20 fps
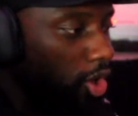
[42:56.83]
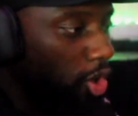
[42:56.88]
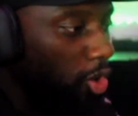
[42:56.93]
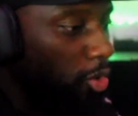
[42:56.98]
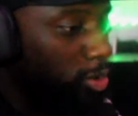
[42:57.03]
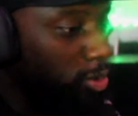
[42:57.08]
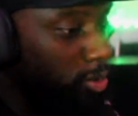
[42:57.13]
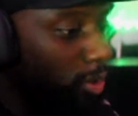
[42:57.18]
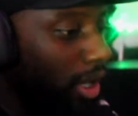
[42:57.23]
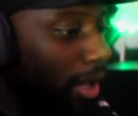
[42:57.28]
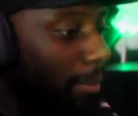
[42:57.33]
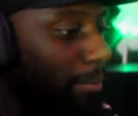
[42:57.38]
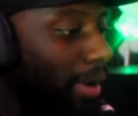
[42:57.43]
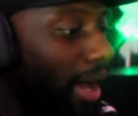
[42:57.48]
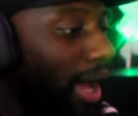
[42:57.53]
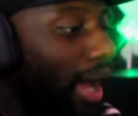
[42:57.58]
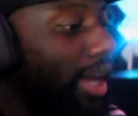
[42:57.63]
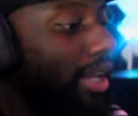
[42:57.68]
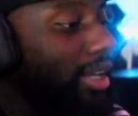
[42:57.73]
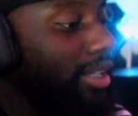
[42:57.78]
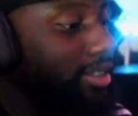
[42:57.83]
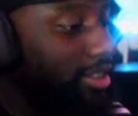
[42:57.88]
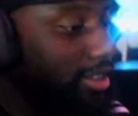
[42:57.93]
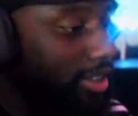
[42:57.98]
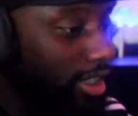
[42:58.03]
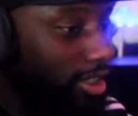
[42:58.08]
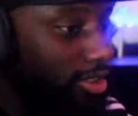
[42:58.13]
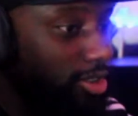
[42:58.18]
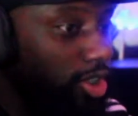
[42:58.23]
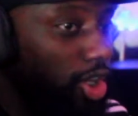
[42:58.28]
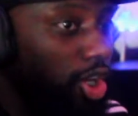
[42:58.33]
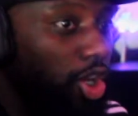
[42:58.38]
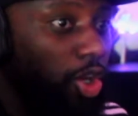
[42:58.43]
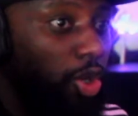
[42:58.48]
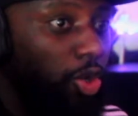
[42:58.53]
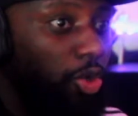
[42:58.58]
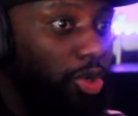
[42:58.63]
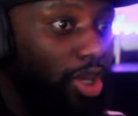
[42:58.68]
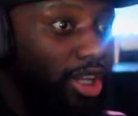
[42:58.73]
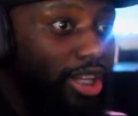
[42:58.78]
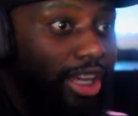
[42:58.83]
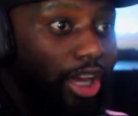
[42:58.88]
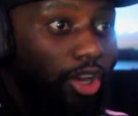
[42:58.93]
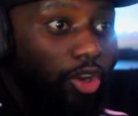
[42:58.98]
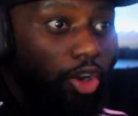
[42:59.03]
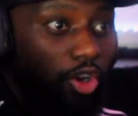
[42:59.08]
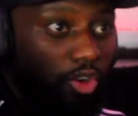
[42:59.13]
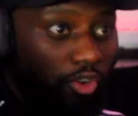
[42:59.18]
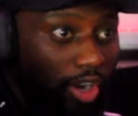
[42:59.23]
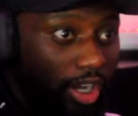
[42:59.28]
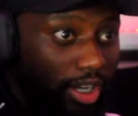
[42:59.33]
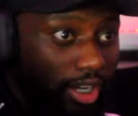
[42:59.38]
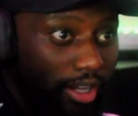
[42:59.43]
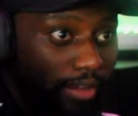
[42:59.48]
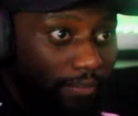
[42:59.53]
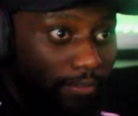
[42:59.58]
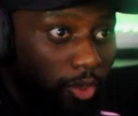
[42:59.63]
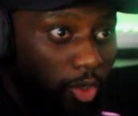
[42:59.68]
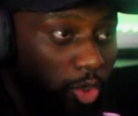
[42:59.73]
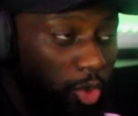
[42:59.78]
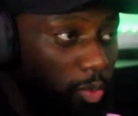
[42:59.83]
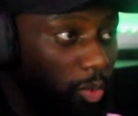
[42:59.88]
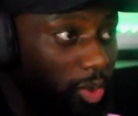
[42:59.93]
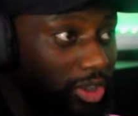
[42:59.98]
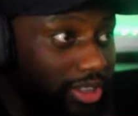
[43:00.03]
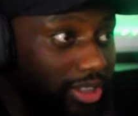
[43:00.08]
who was working behind the scenes who didn't get a lot of credit. Who was